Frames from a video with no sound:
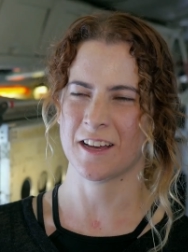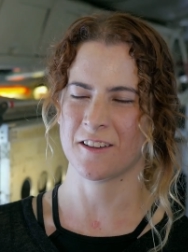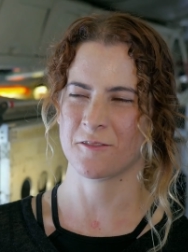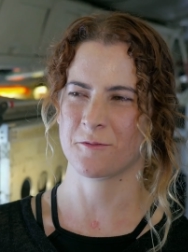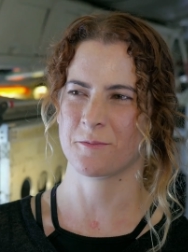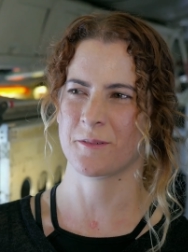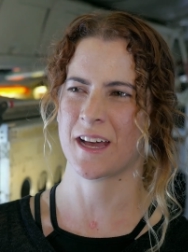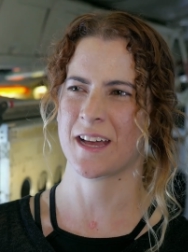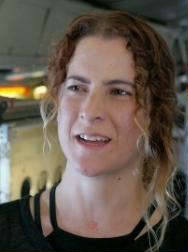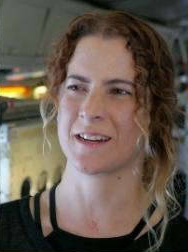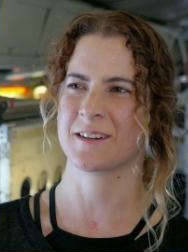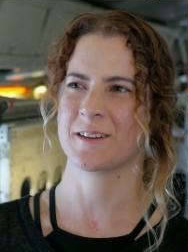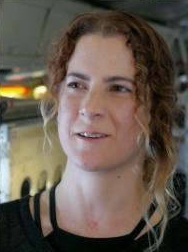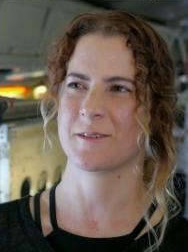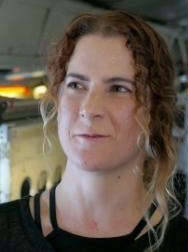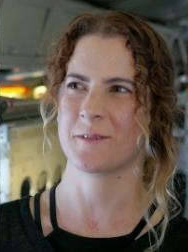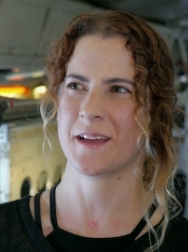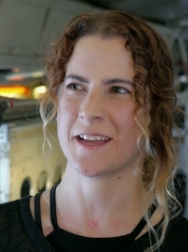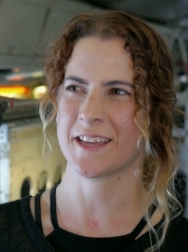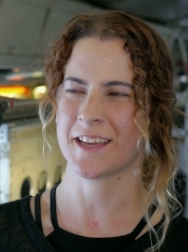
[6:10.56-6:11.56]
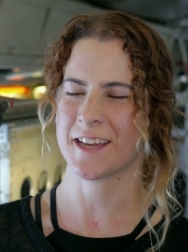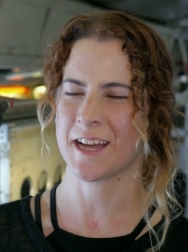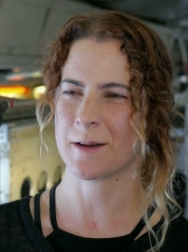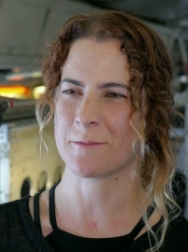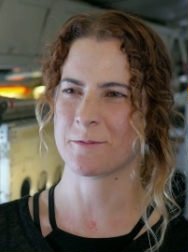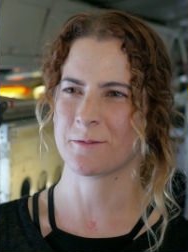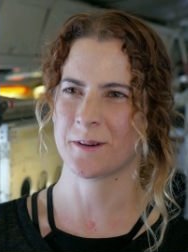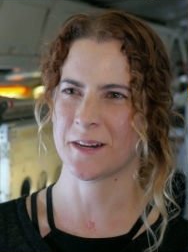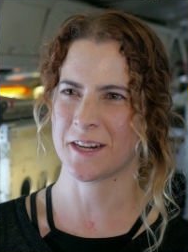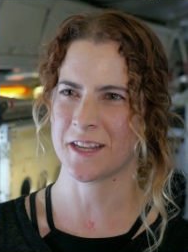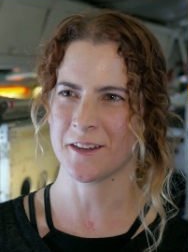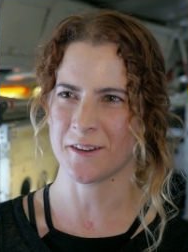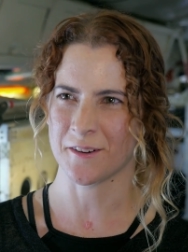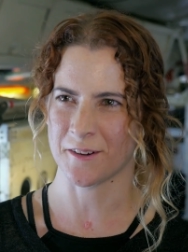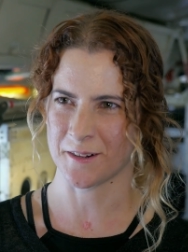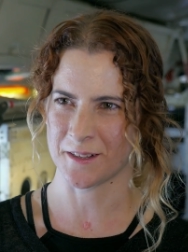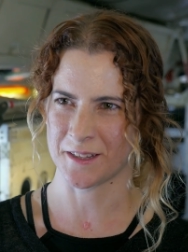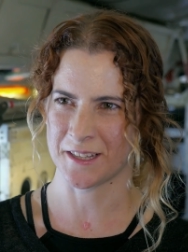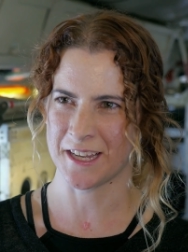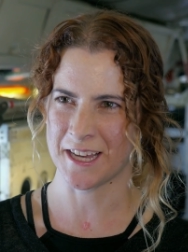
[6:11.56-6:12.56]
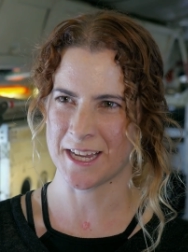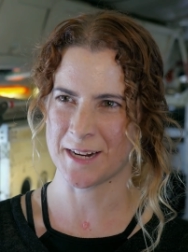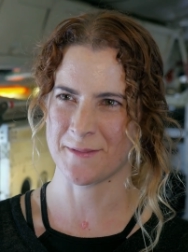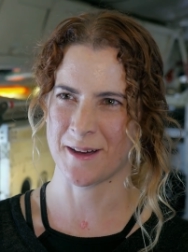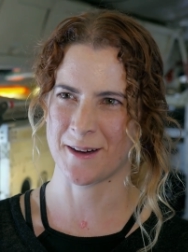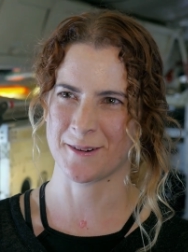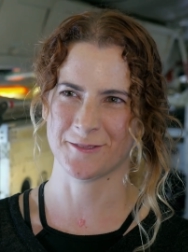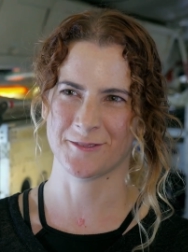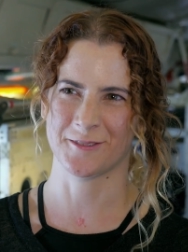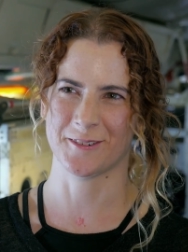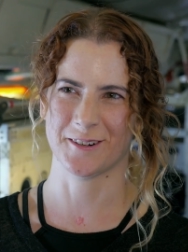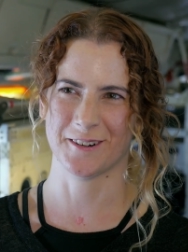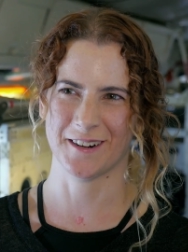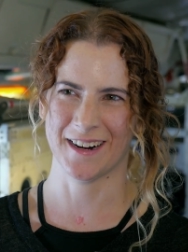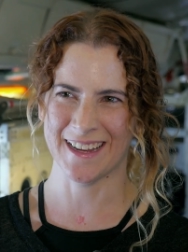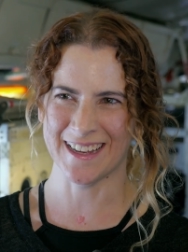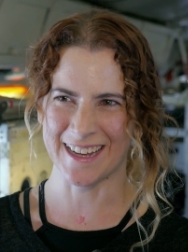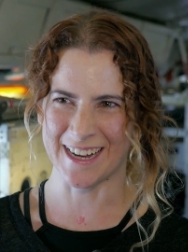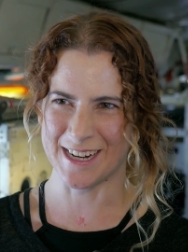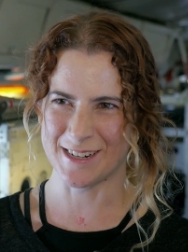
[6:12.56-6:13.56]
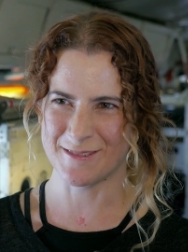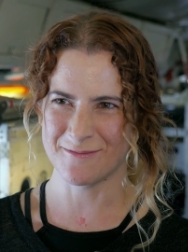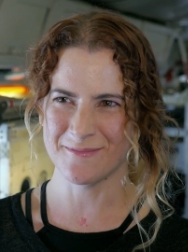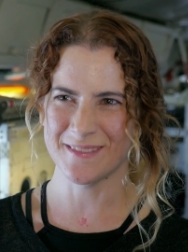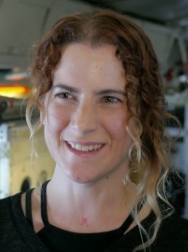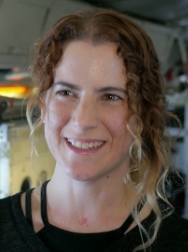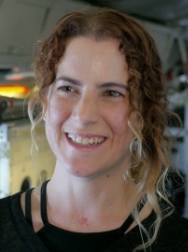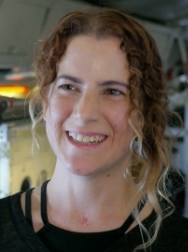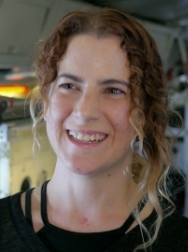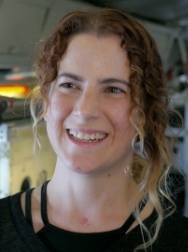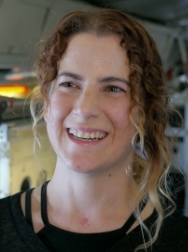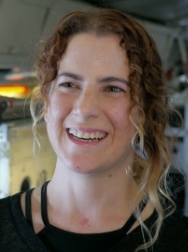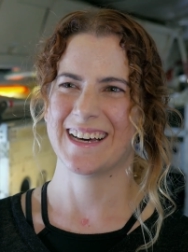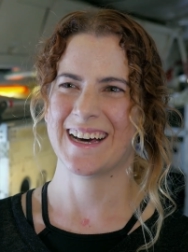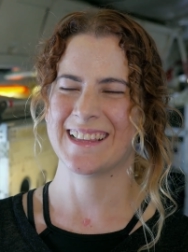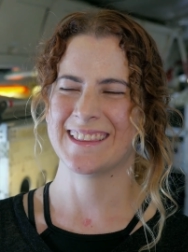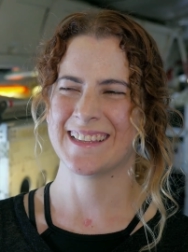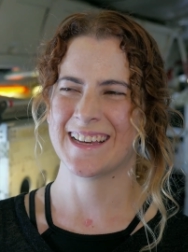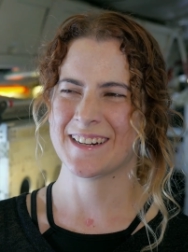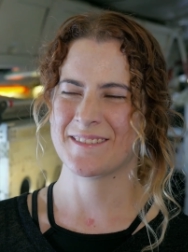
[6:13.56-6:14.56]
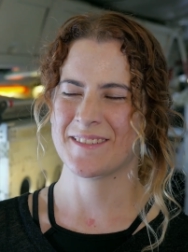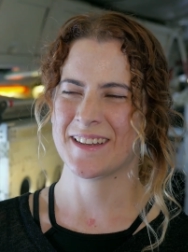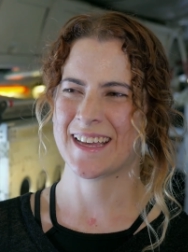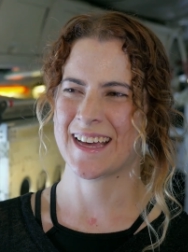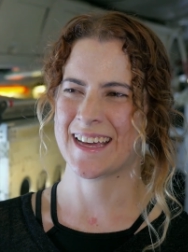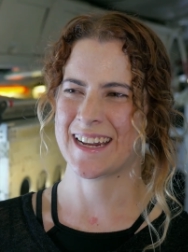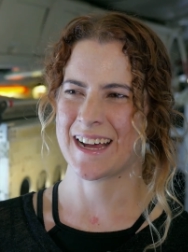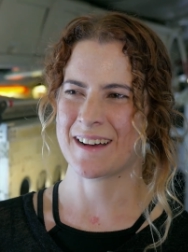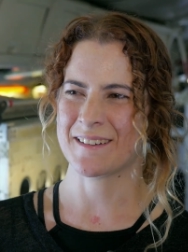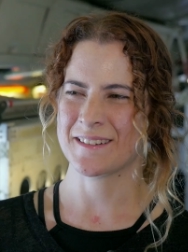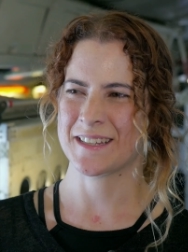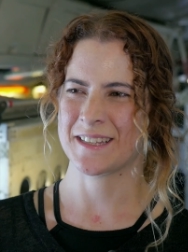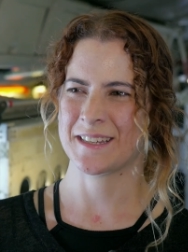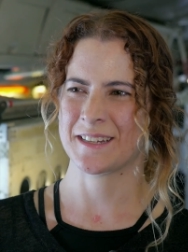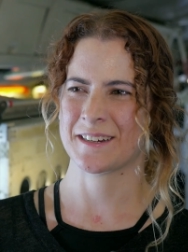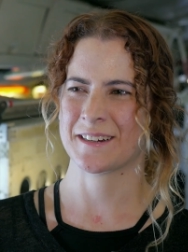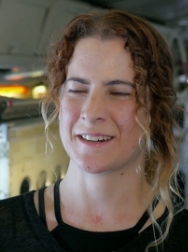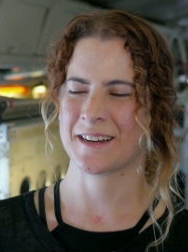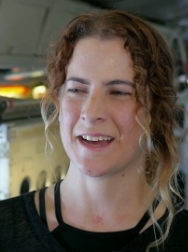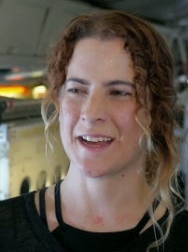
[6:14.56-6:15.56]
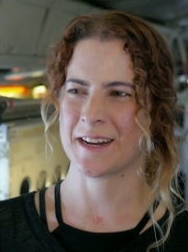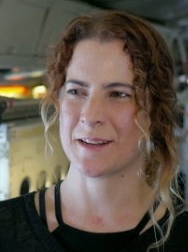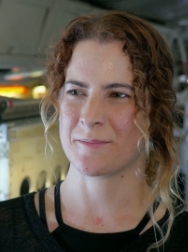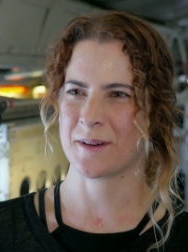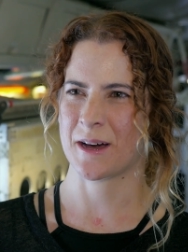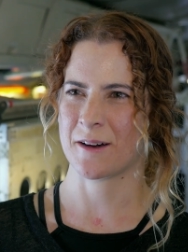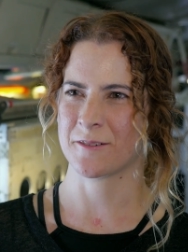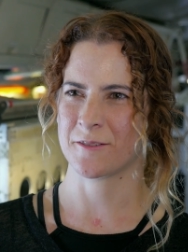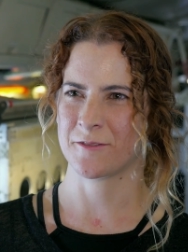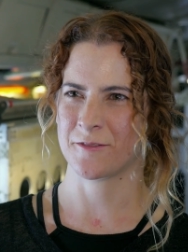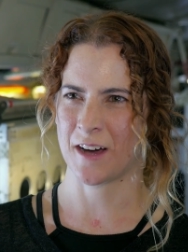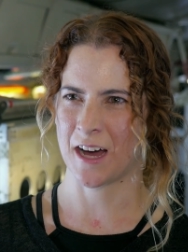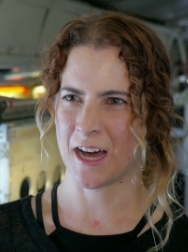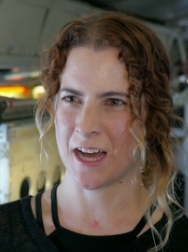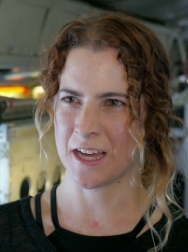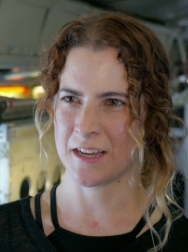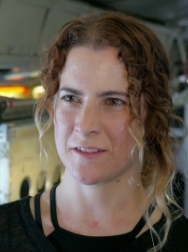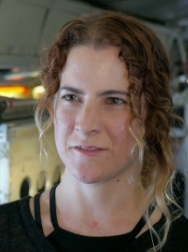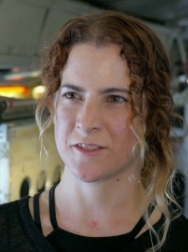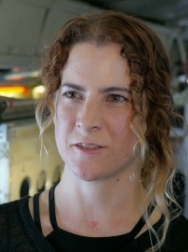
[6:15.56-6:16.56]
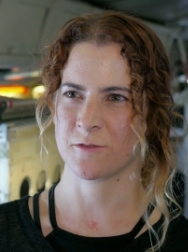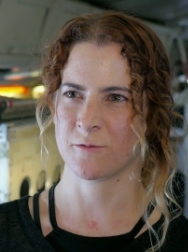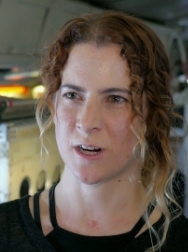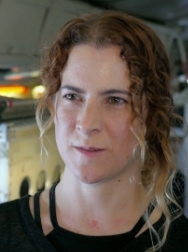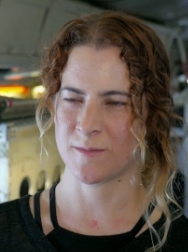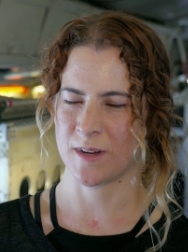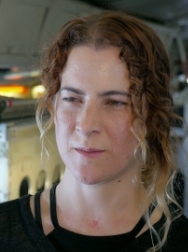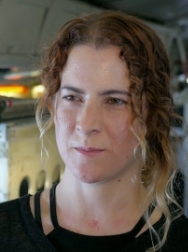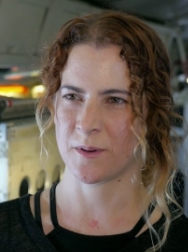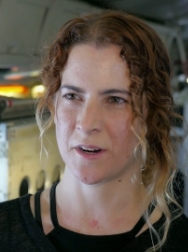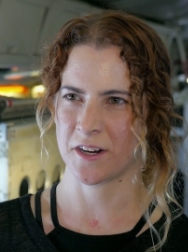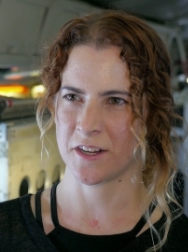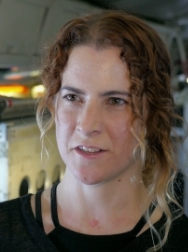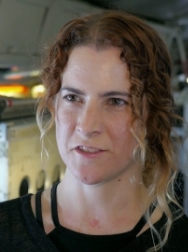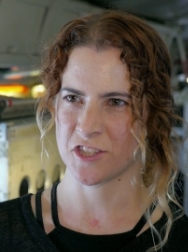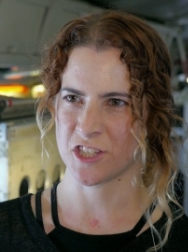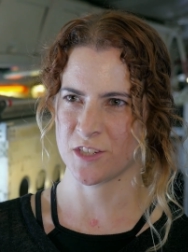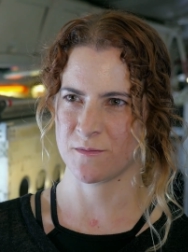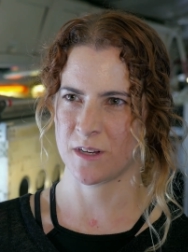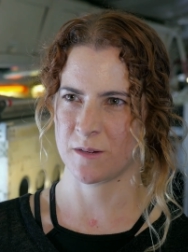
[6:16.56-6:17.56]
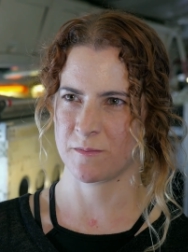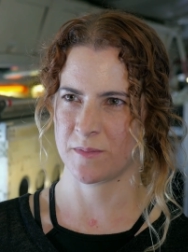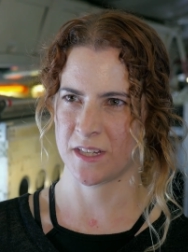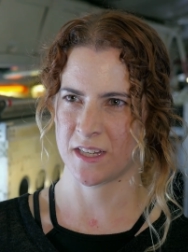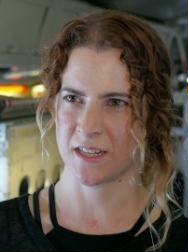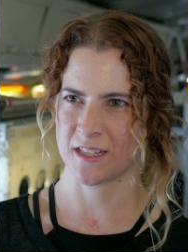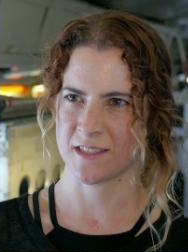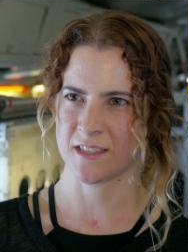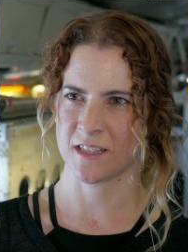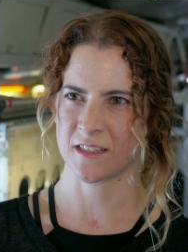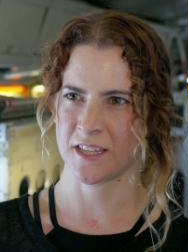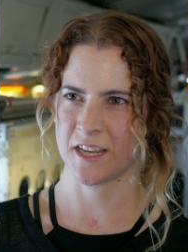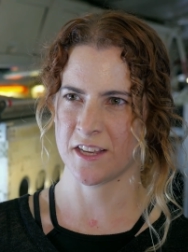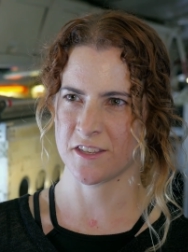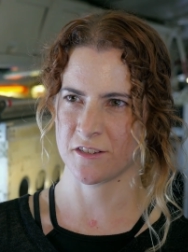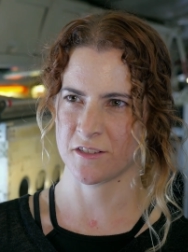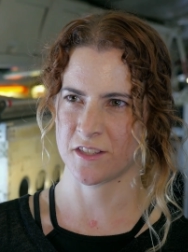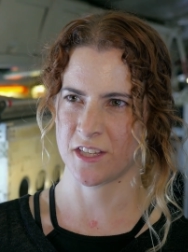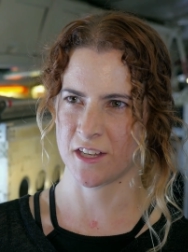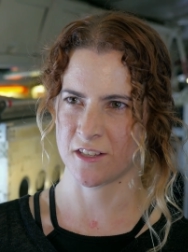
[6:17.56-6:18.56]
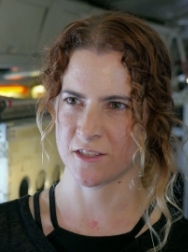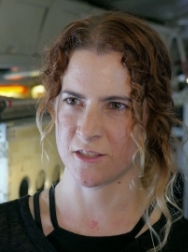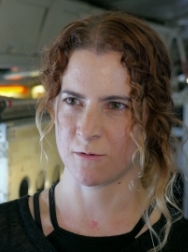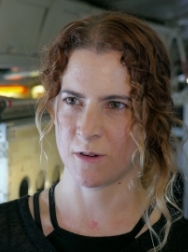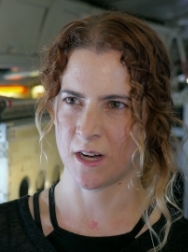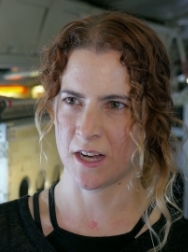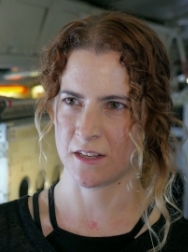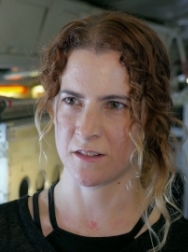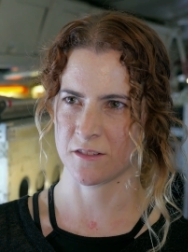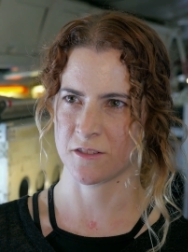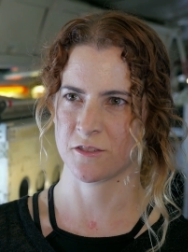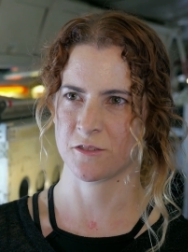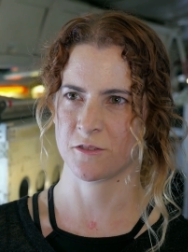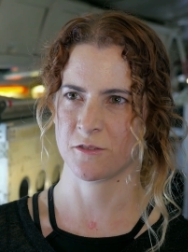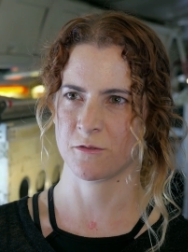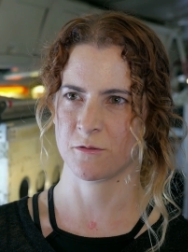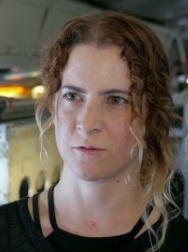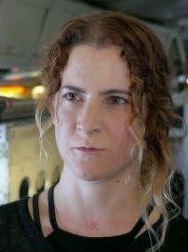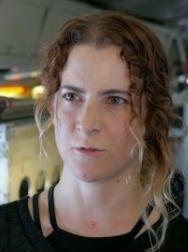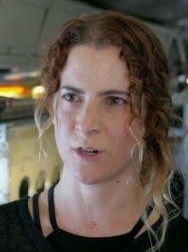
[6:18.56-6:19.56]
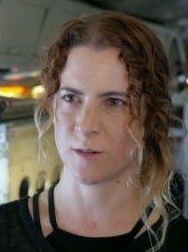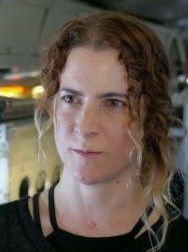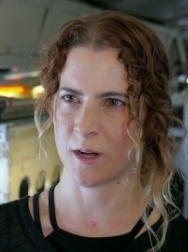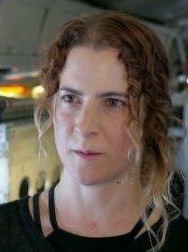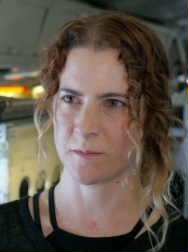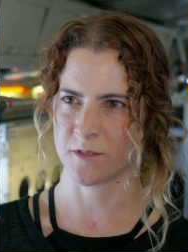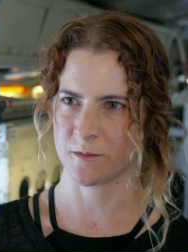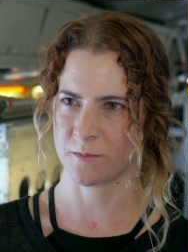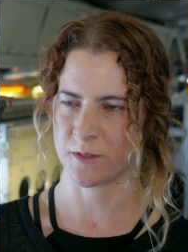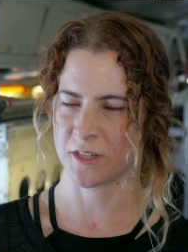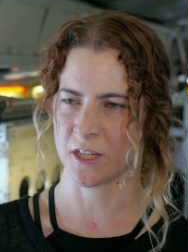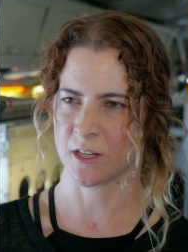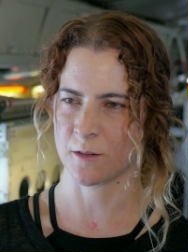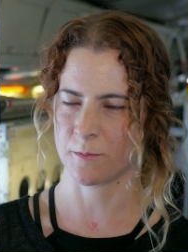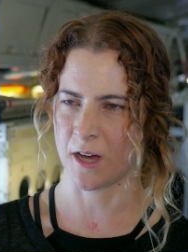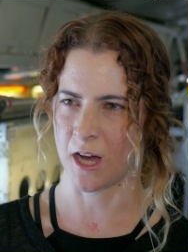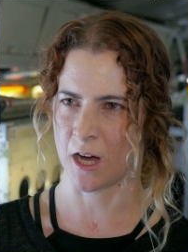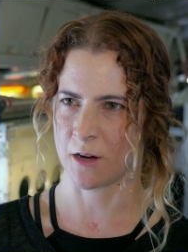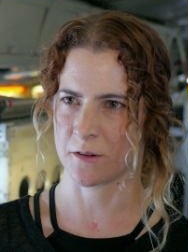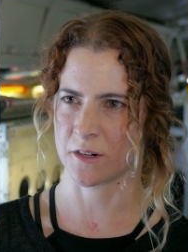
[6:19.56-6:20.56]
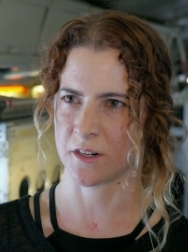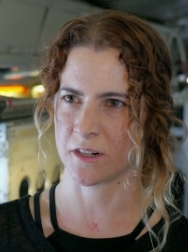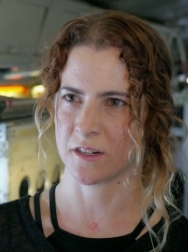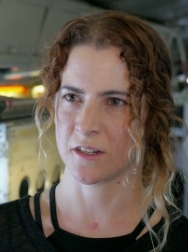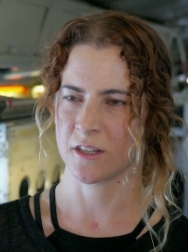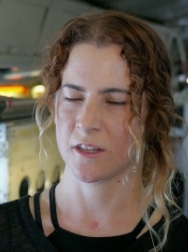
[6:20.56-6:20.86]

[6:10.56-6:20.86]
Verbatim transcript: I've been waking up pretty early at about 4 a.m. and then we get out here at about 5 to warm up our instrument because the laser takes a while to warm up to peak power.